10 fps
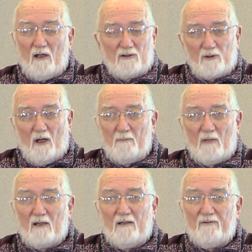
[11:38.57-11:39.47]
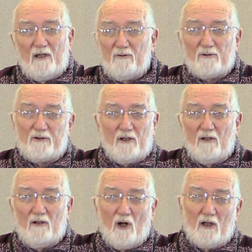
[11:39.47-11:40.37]
so I'm not even interested
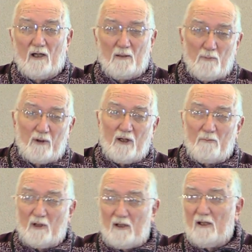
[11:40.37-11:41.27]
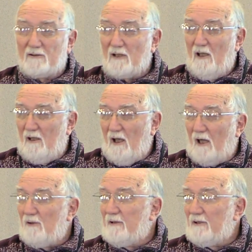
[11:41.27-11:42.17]
in online booking because I
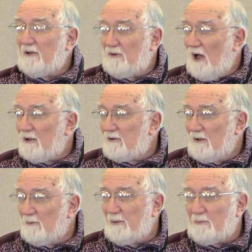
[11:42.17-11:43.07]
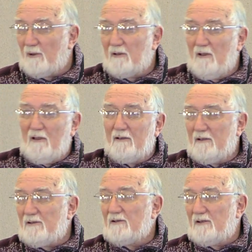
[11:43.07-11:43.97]
don't get to talk to the people.
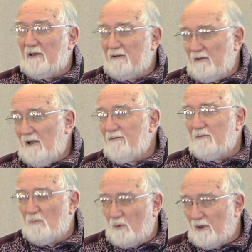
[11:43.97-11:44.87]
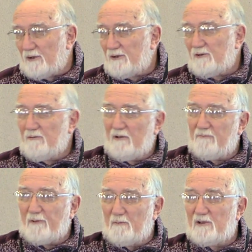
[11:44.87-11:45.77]
This is even worse
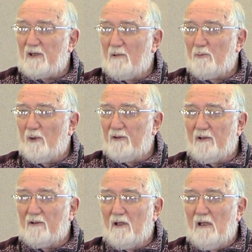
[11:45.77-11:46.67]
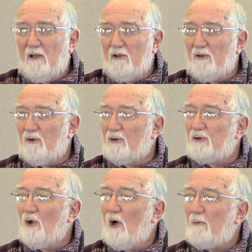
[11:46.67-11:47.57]
from the standpoint that
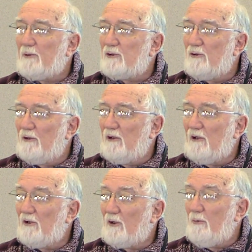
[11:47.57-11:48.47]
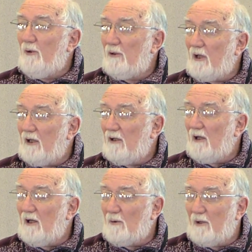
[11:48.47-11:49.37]
there's no opportunity to communicate in
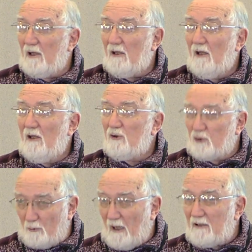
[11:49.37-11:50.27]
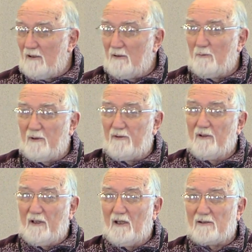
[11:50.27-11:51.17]
any way directly with
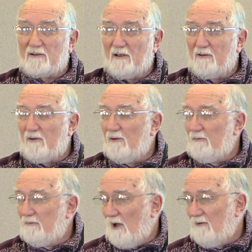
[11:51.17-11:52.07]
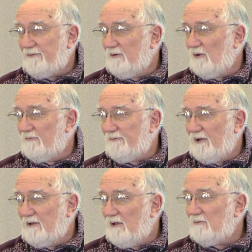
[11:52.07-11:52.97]
the guest, and you often don't
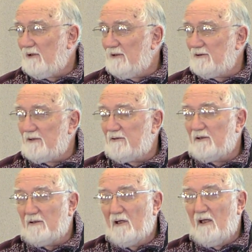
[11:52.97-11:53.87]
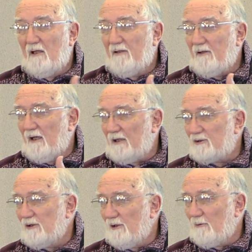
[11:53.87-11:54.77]
find out things until they
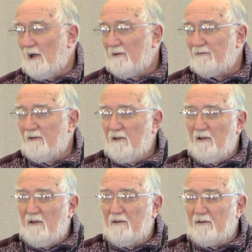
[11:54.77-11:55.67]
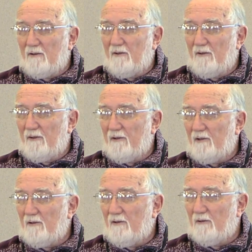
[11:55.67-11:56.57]
actually arrive.
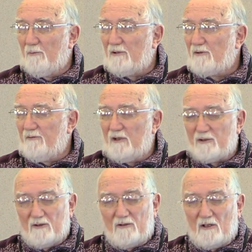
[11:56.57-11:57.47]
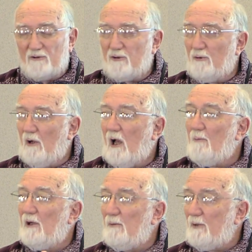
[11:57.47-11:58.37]
The reservation tells you how
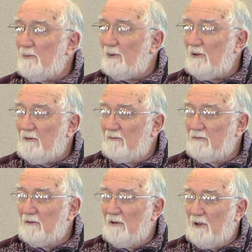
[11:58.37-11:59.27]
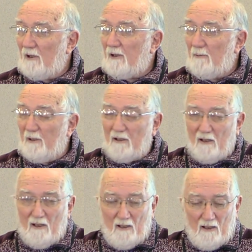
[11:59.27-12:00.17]
many people are coming,
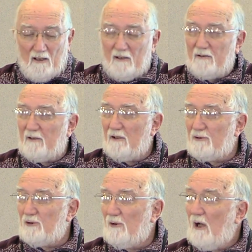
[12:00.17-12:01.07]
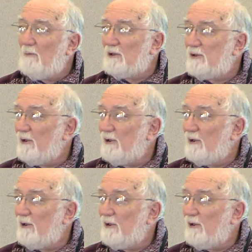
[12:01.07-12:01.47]
and it tells you how much